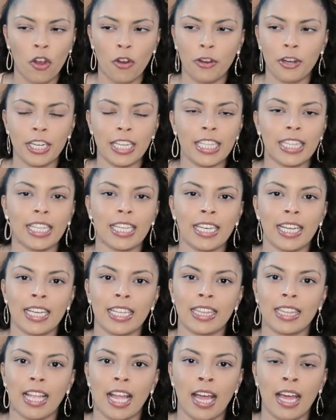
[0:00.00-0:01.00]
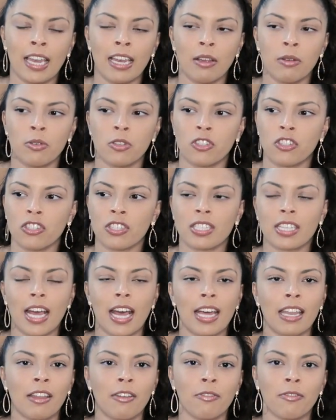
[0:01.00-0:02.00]
or anything like that. It was just
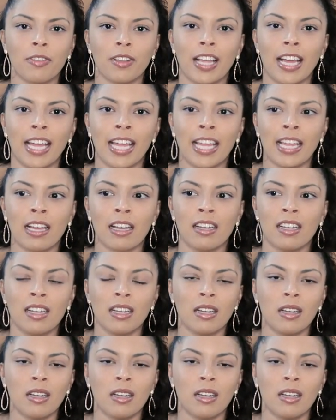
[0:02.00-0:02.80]
kind of like,